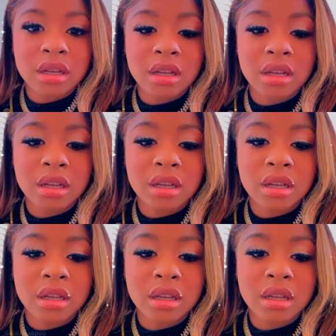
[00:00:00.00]

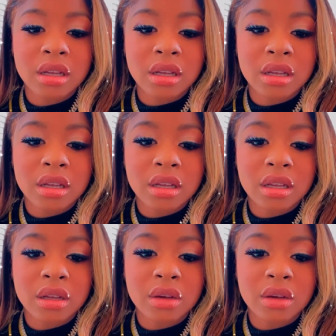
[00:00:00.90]
(silence)